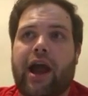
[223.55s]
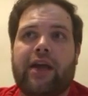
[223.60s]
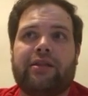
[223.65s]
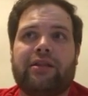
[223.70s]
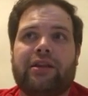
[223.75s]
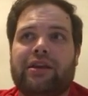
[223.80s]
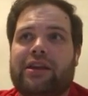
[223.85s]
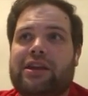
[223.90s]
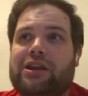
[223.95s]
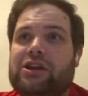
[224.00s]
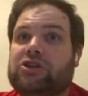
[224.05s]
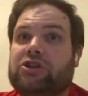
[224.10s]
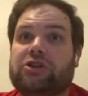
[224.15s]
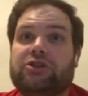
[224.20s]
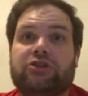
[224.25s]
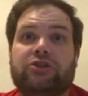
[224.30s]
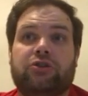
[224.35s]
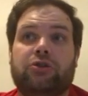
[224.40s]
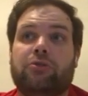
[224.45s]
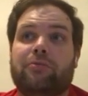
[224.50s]
I think he's
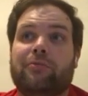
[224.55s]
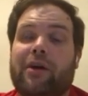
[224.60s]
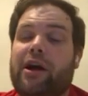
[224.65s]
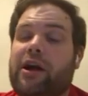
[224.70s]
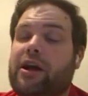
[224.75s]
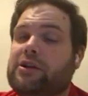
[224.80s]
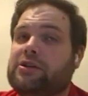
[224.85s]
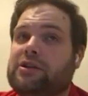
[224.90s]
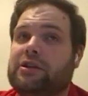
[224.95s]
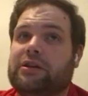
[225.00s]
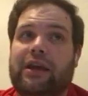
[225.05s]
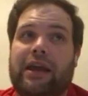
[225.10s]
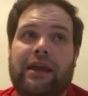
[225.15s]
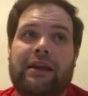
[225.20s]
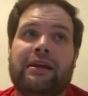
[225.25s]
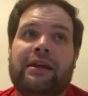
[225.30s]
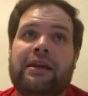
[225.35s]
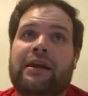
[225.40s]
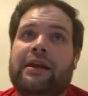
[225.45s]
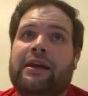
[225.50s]
just too much, and
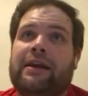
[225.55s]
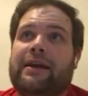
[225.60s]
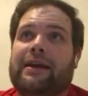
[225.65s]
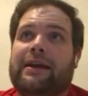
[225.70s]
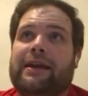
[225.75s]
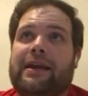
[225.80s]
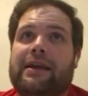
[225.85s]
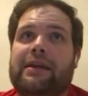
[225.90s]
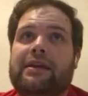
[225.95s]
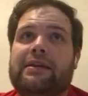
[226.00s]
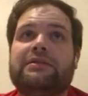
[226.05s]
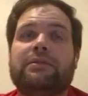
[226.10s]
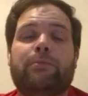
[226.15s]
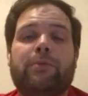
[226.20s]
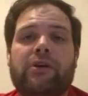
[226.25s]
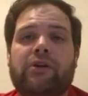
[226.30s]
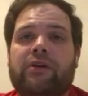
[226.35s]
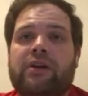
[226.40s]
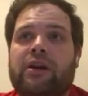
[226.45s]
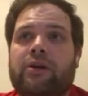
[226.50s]
his
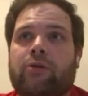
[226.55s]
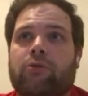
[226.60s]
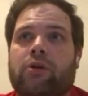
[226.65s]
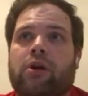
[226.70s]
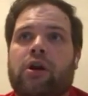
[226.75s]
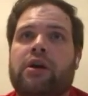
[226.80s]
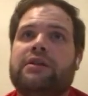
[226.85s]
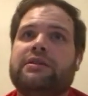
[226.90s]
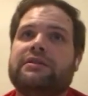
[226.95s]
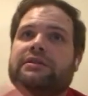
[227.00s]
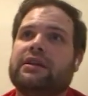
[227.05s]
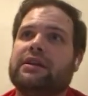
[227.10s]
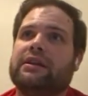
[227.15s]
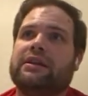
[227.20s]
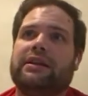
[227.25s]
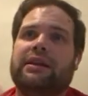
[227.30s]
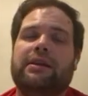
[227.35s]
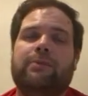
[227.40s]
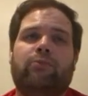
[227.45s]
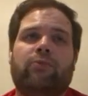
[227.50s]
ability to run is going to
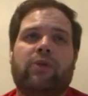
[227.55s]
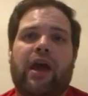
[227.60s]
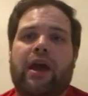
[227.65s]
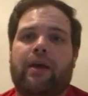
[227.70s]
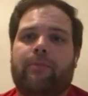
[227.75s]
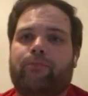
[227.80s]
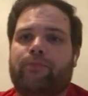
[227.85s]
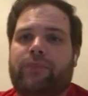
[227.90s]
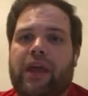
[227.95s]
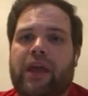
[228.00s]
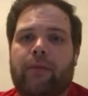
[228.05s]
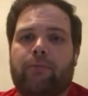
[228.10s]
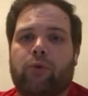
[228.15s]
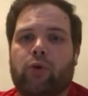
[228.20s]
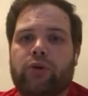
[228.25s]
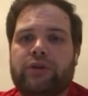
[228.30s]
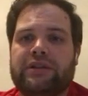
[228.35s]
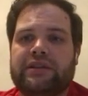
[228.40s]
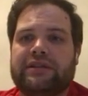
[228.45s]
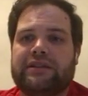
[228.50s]
keep that
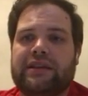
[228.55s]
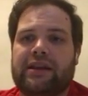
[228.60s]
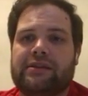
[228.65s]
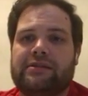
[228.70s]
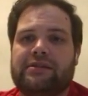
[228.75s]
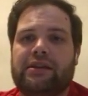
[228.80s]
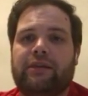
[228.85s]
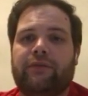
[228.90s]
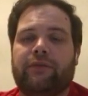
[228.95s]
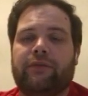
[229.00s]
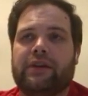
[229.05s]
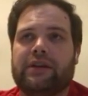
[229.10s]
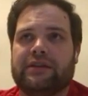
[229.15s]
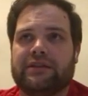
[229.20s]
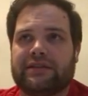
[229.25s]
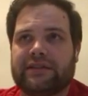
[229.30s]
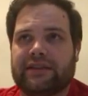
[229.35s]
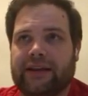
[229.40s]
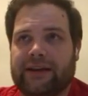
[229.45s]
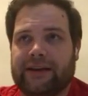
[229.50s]
Boise State
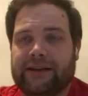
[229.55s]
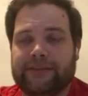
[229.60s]
defense